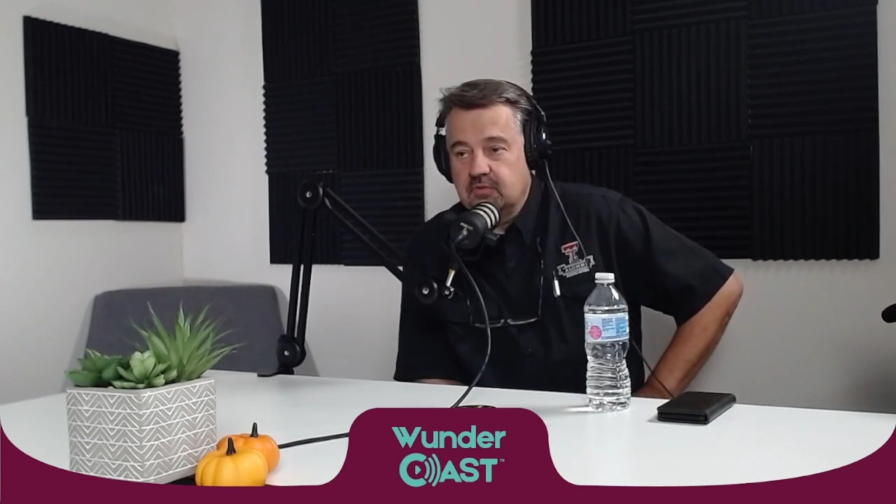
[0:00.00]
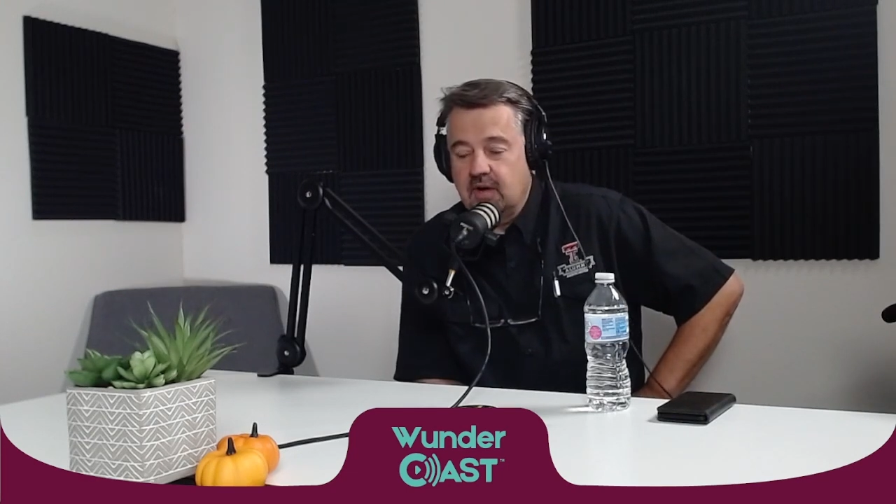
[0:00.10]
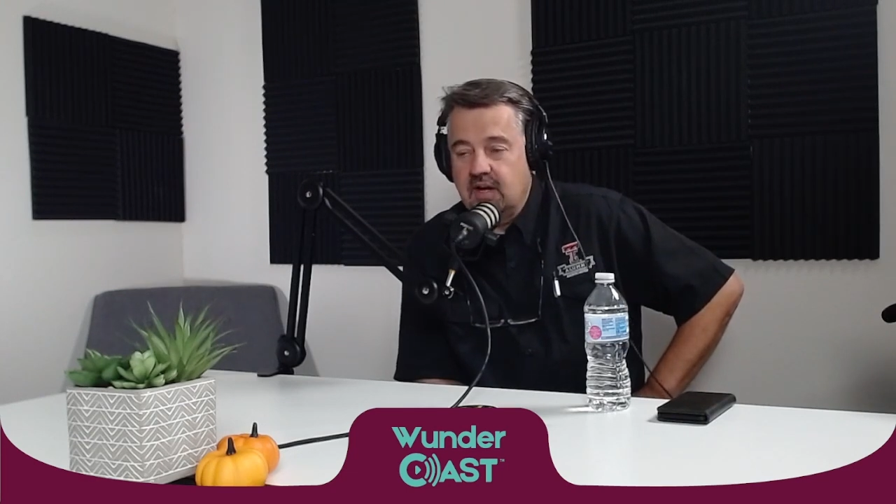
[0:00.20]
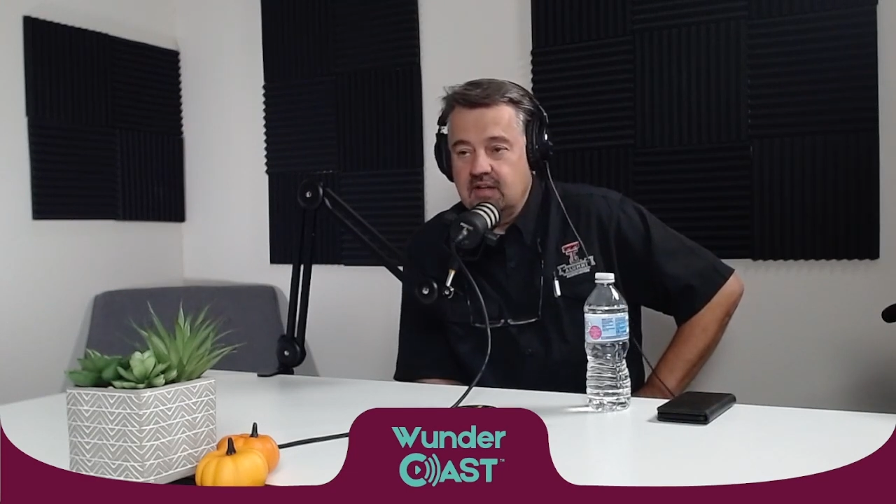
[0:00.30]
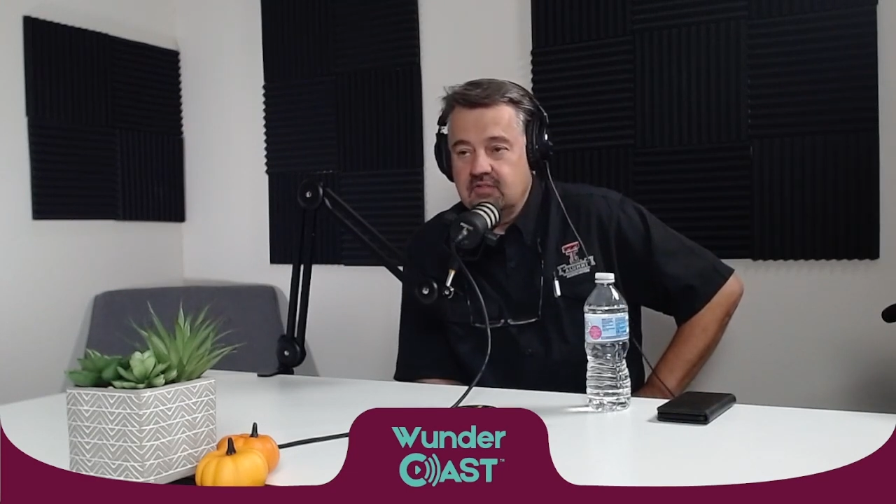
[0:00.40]

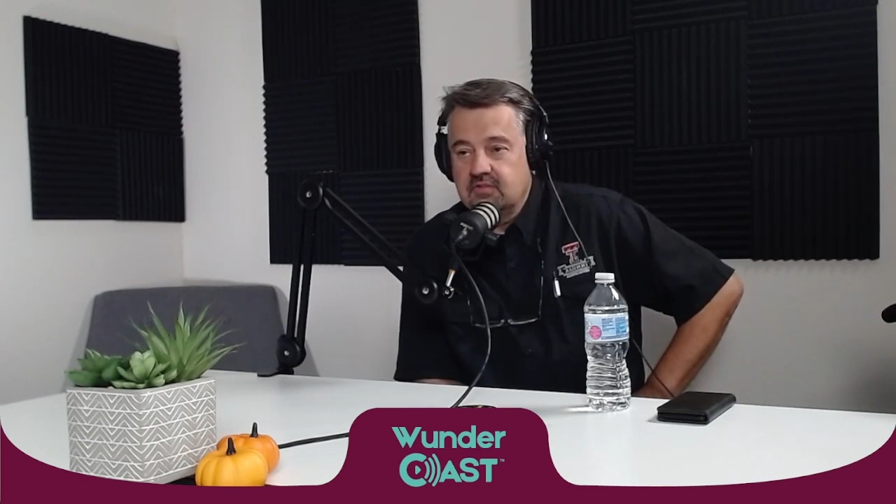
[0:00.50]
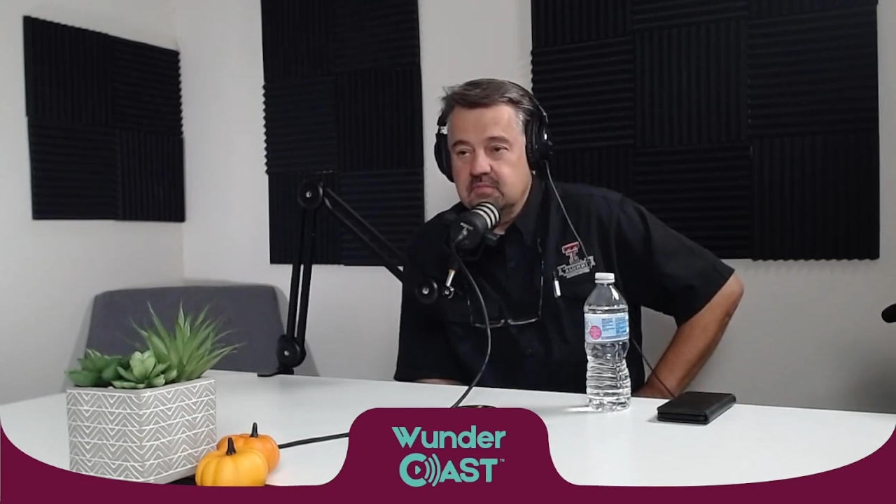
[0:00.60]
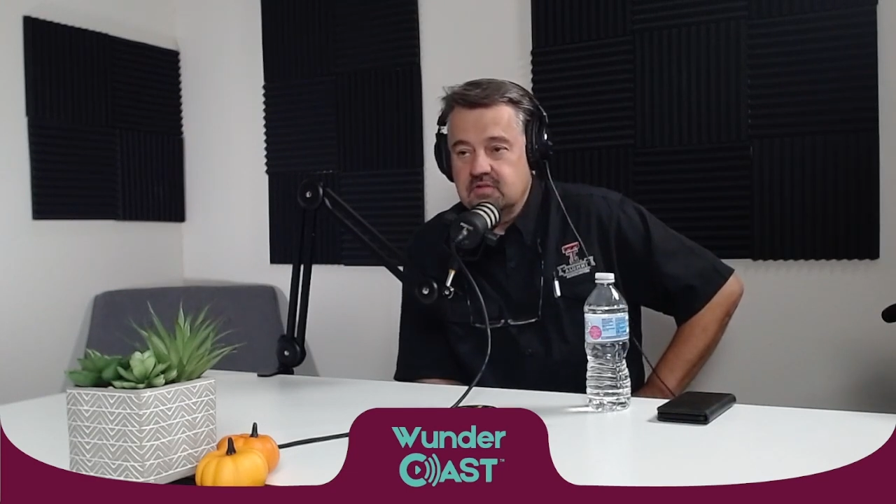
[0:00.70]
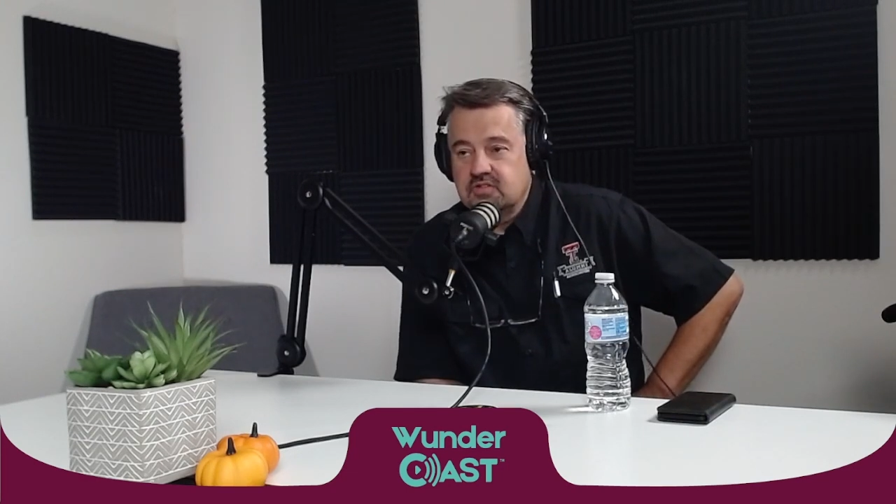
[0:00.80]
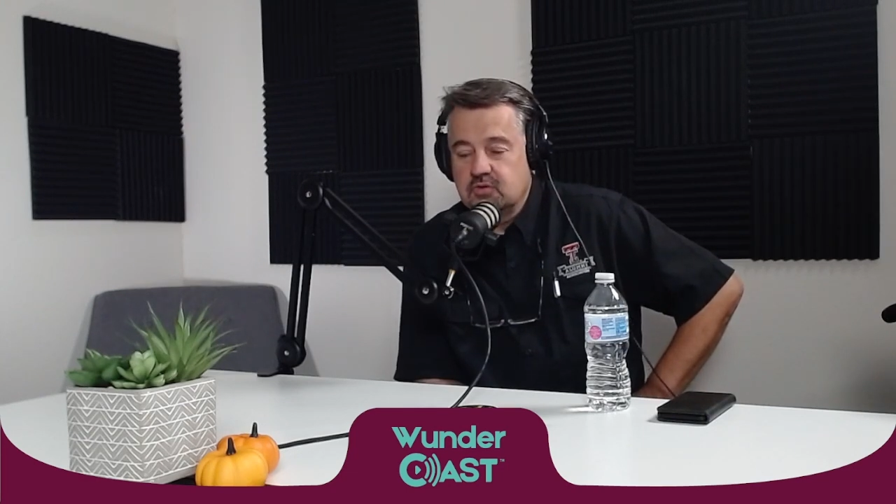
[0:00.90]
writing some
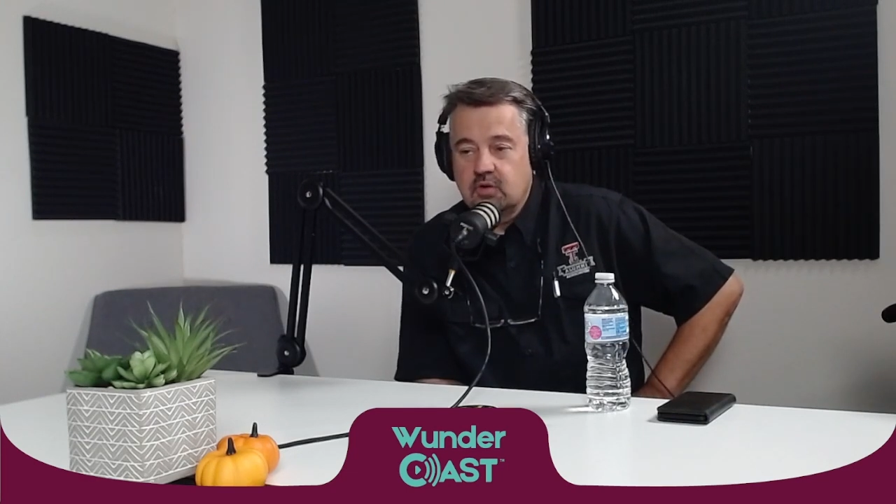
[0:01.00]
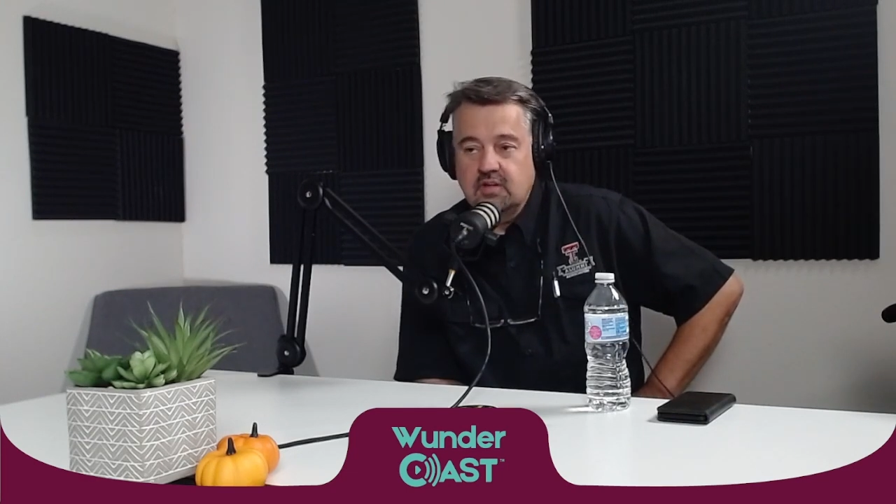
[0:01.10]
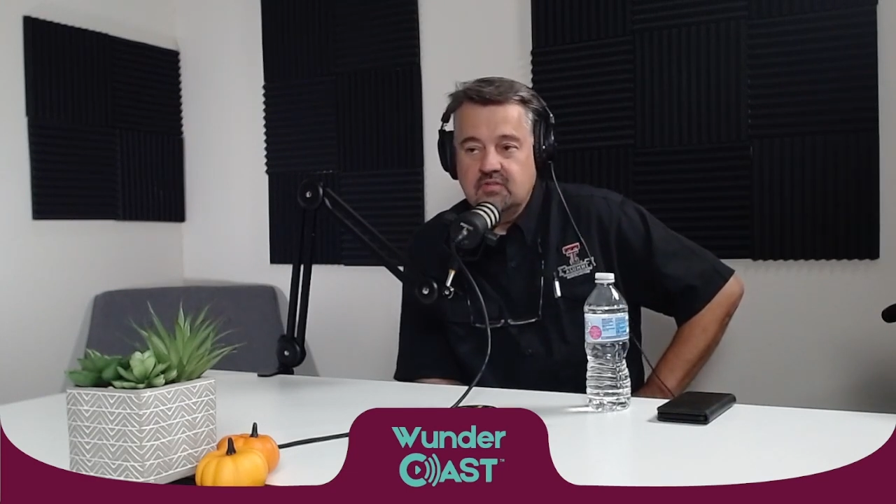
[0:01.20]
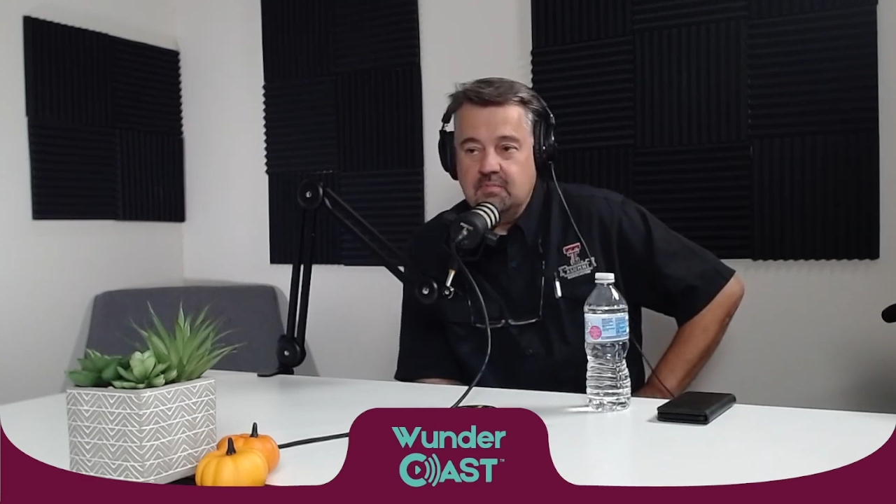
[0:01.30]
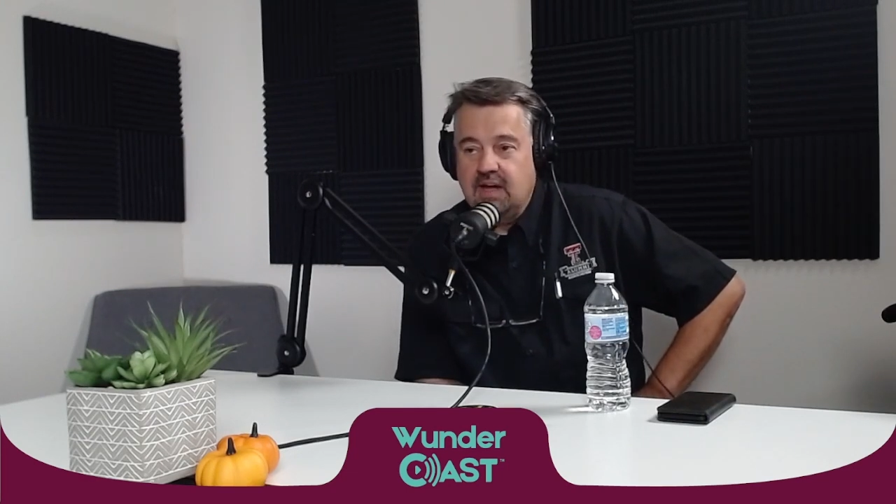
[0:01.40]

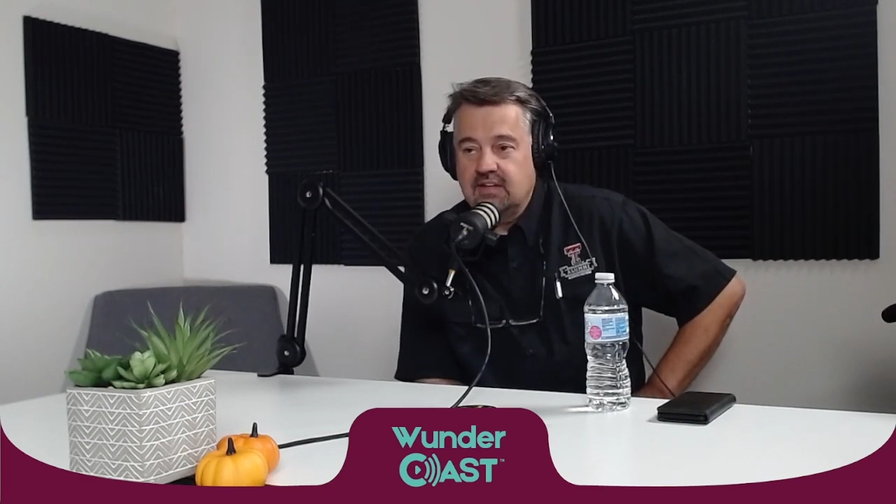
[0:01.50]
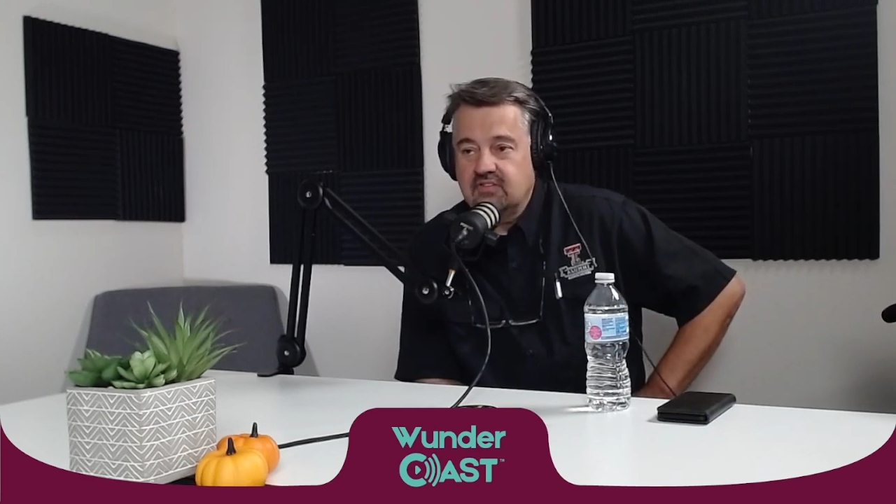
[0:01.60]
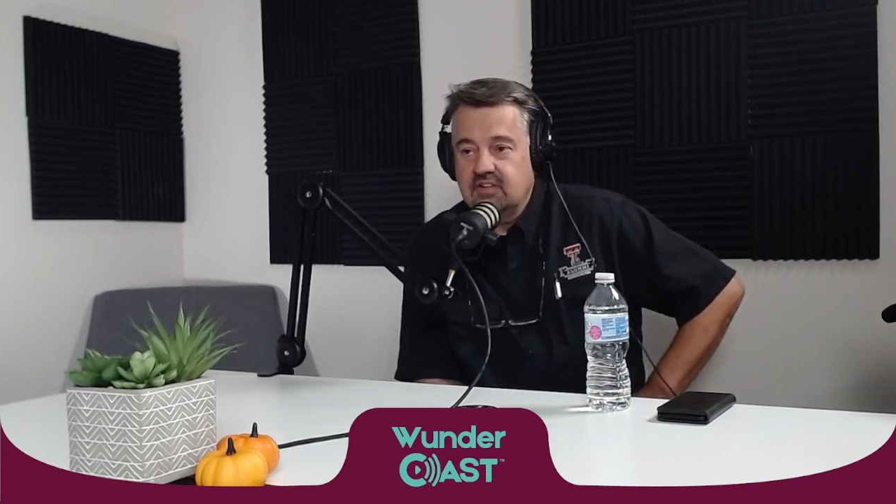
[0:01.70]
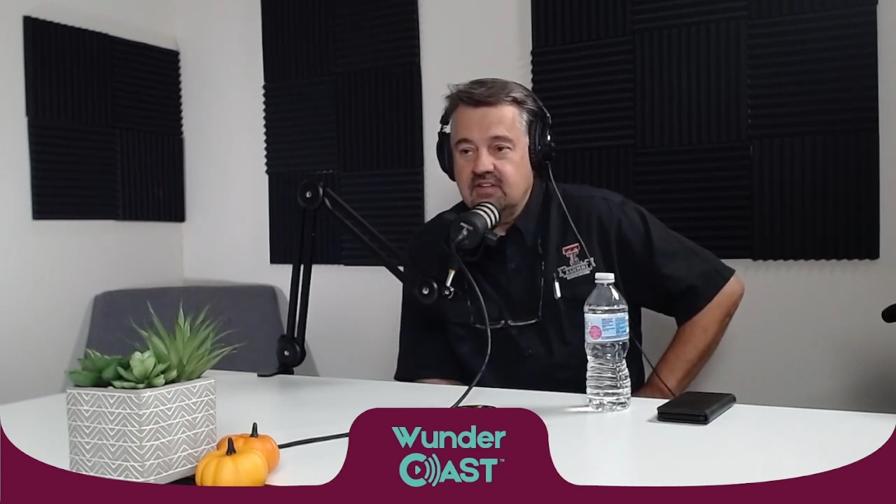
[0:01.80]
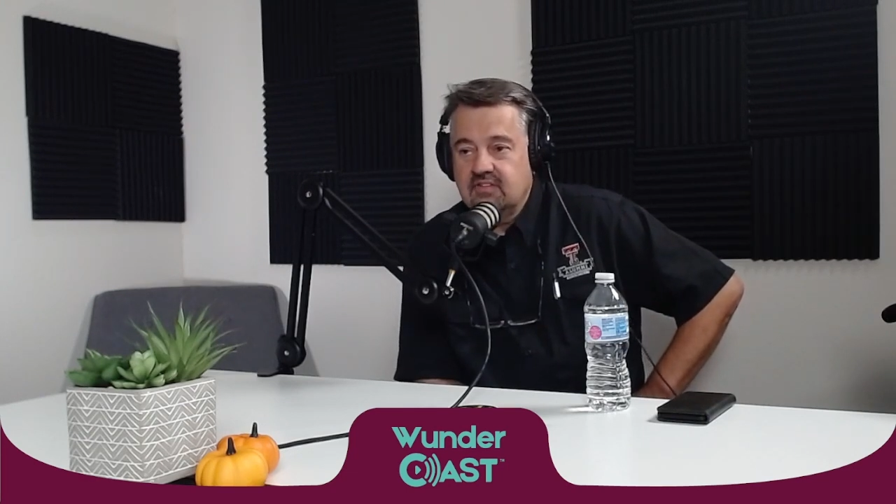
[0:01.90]
stories and
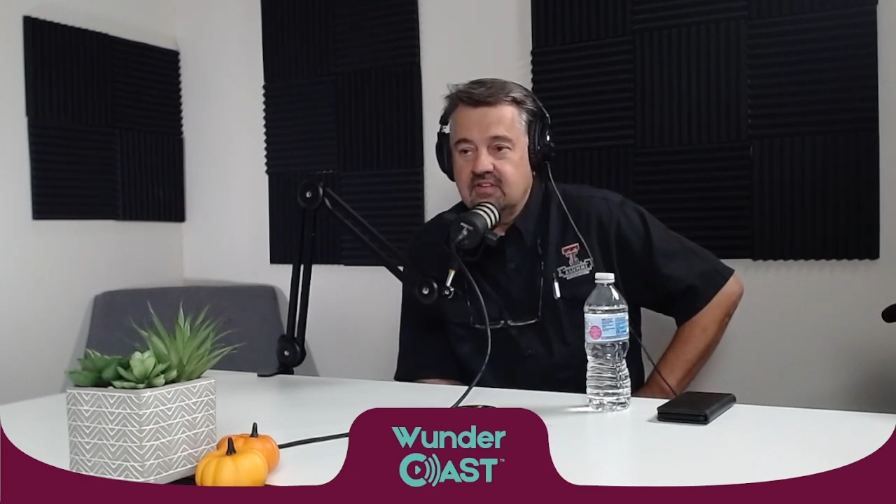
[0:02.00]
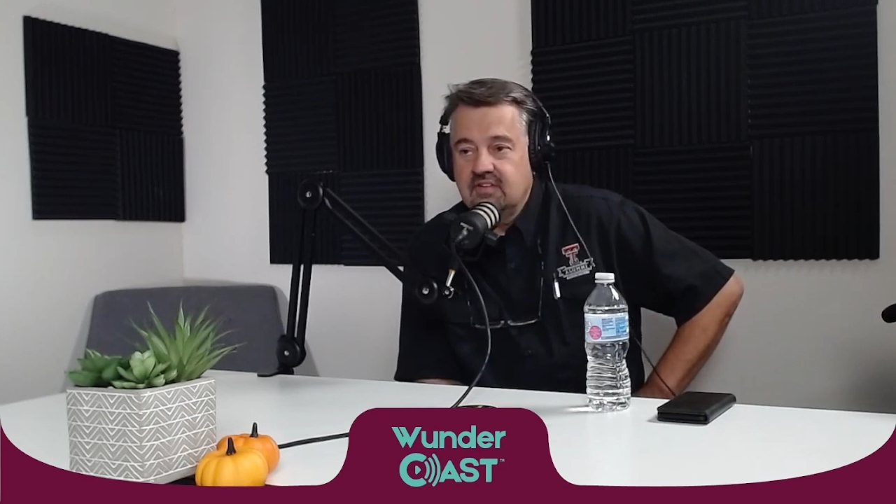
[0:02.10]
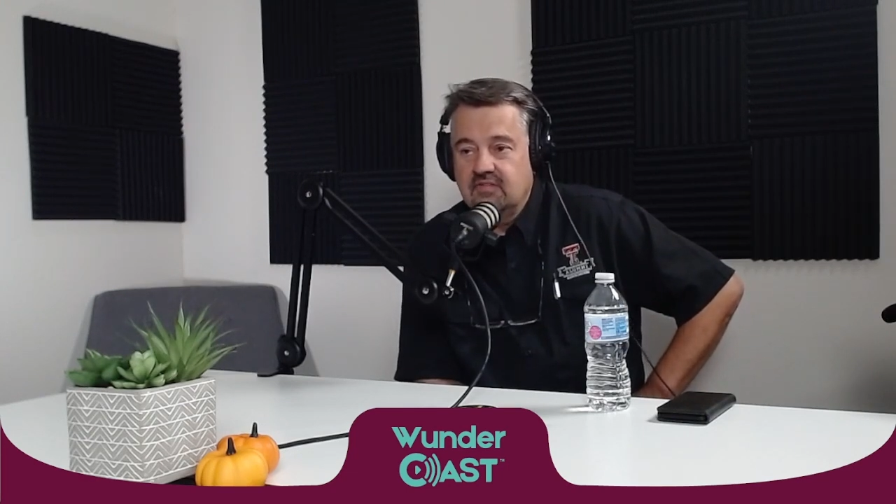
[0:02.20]
magazines